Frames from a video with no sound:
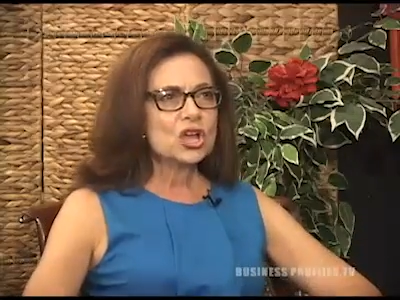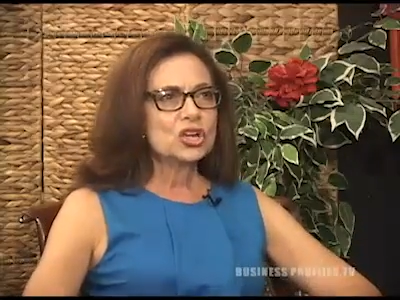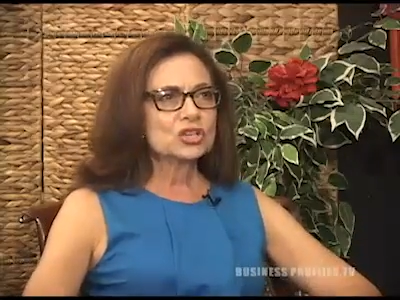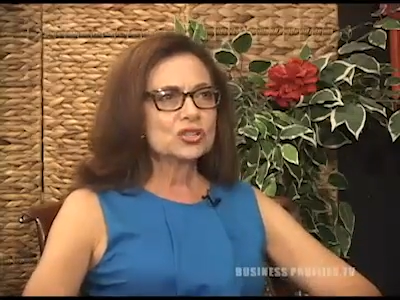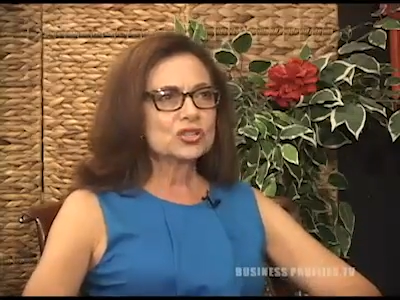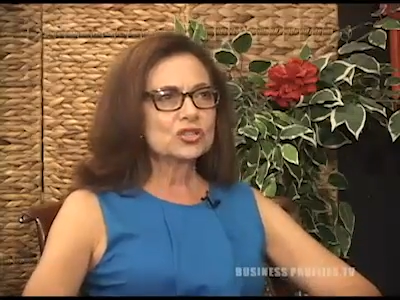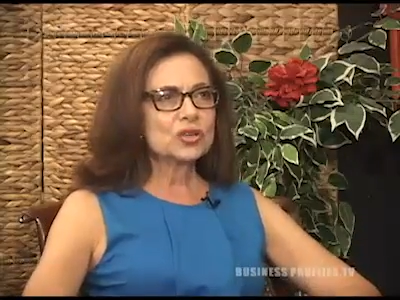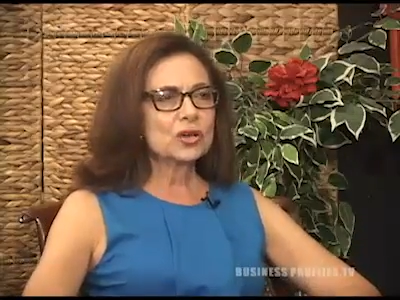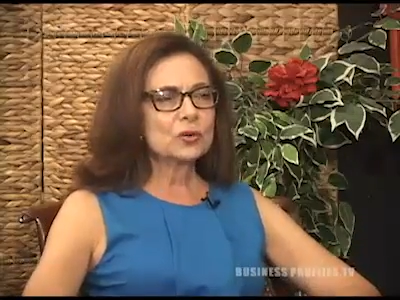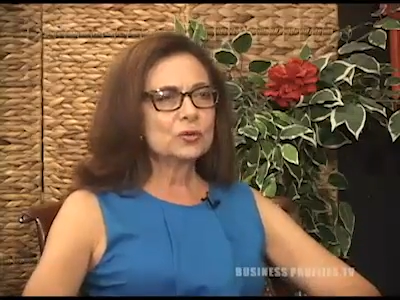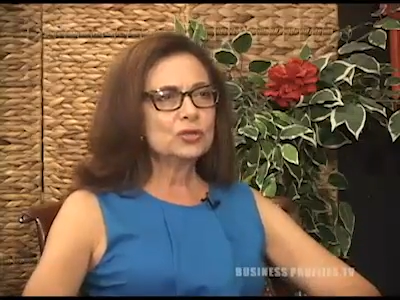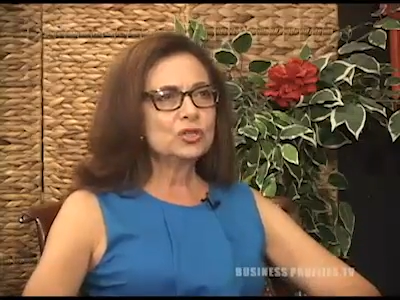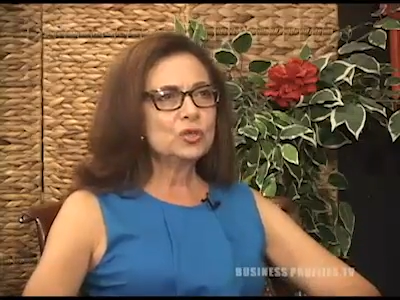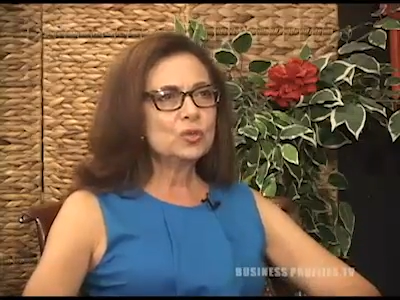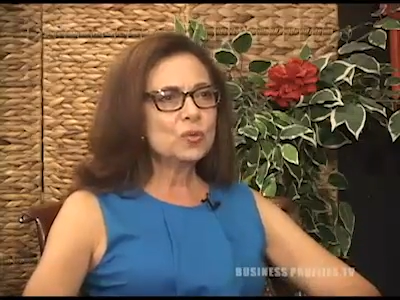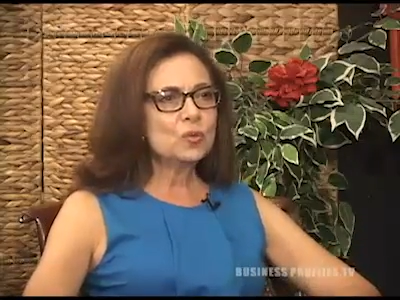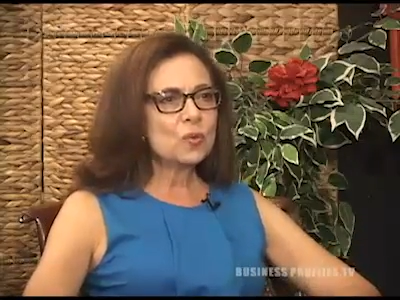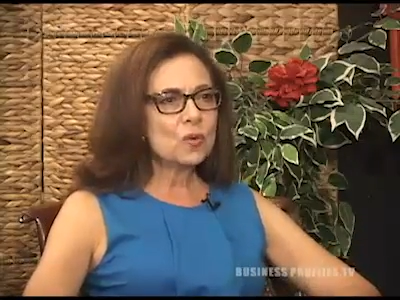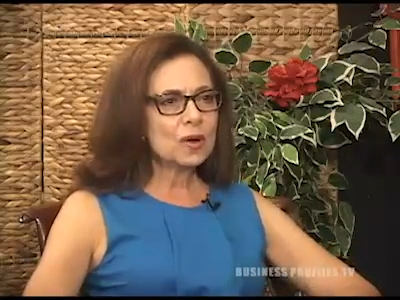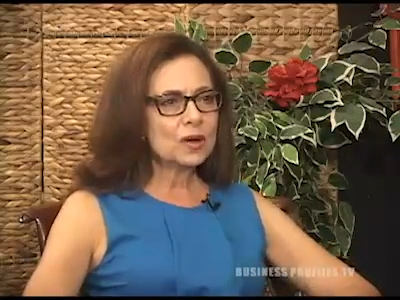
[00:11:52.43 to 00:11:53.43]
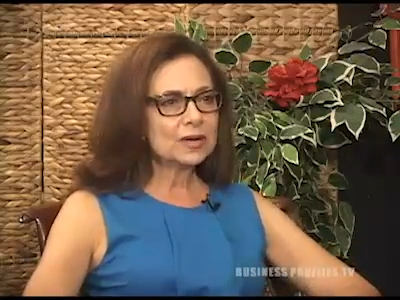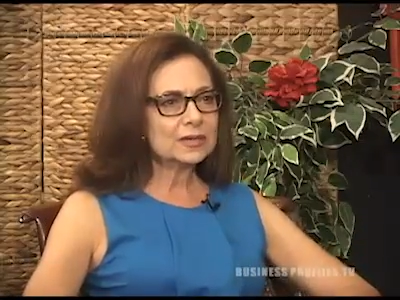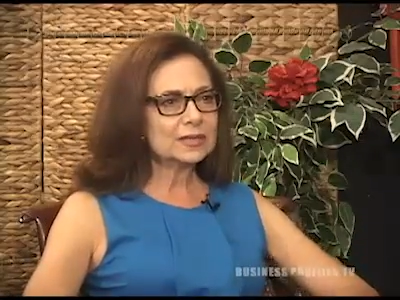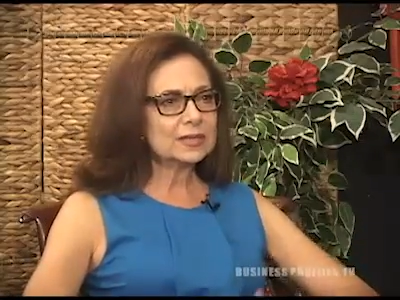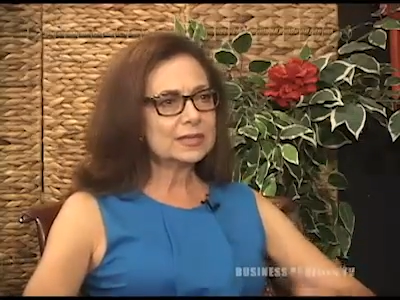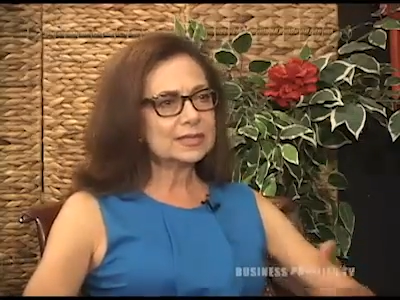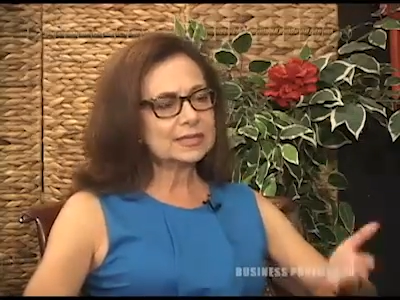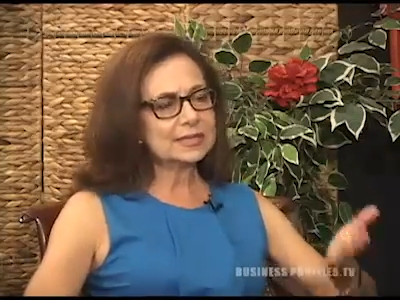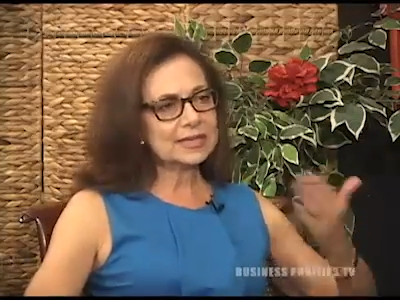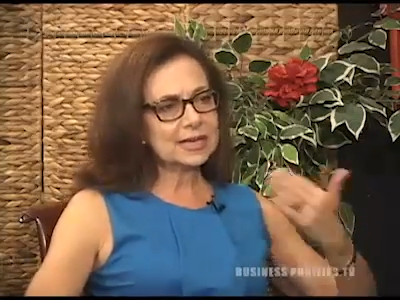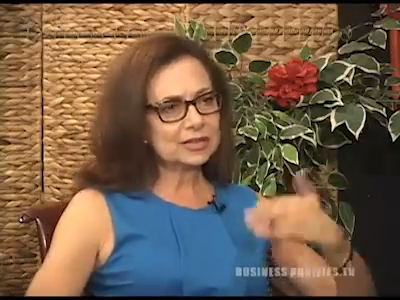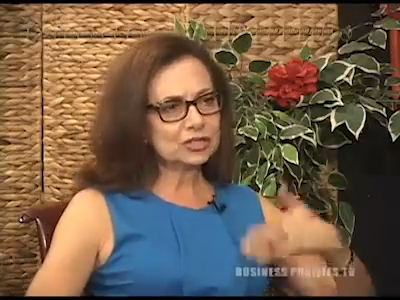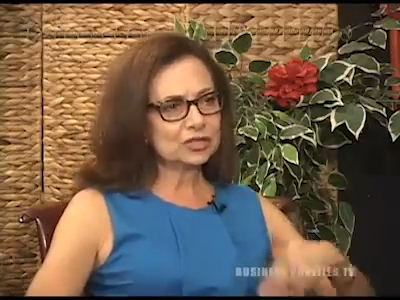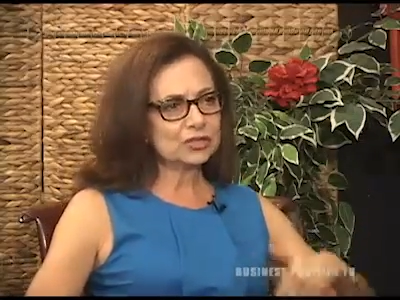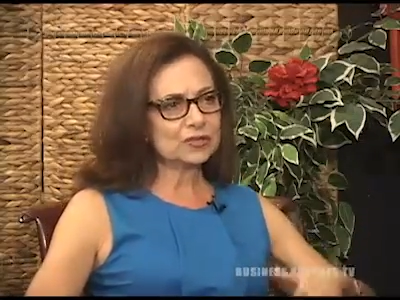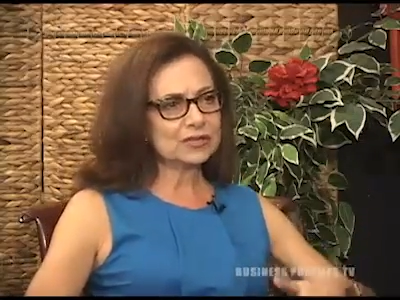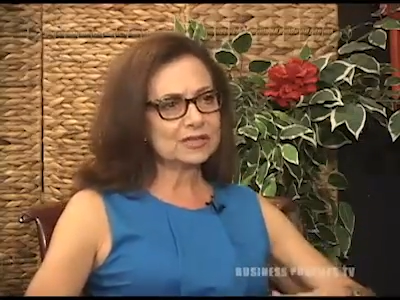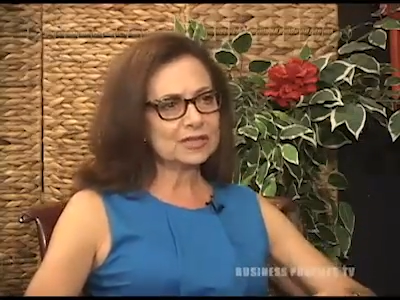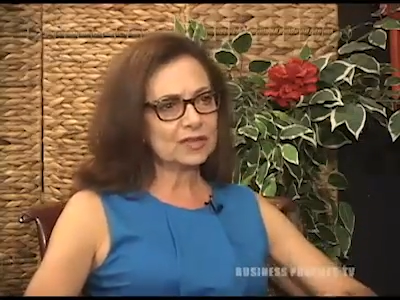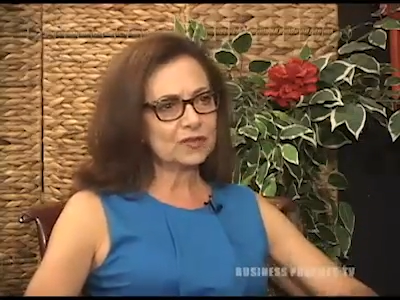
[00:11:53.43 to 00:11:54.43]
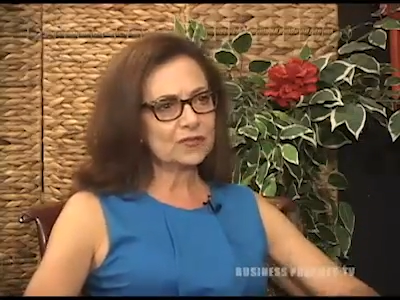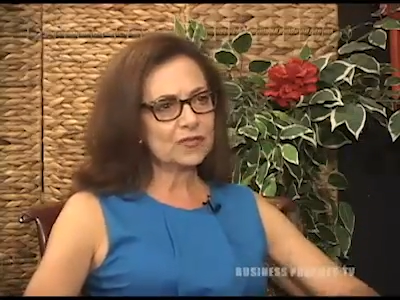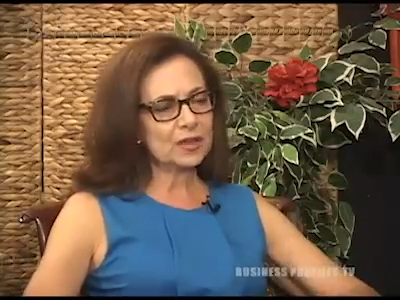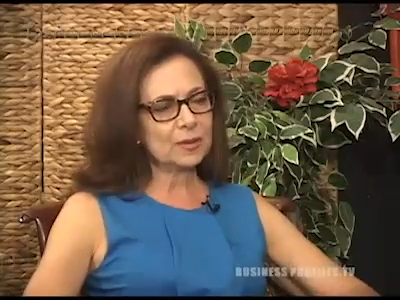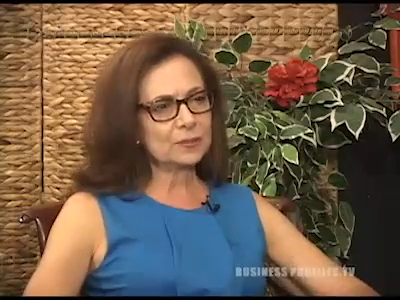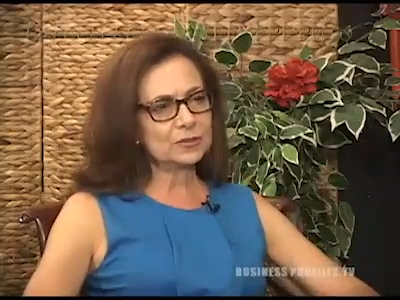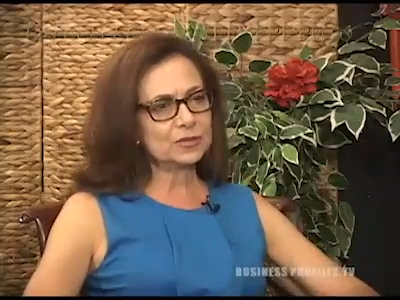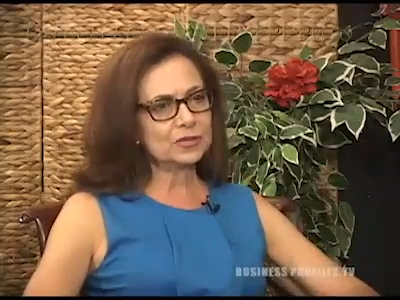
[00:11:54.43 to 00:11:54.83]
So you want to set yourself up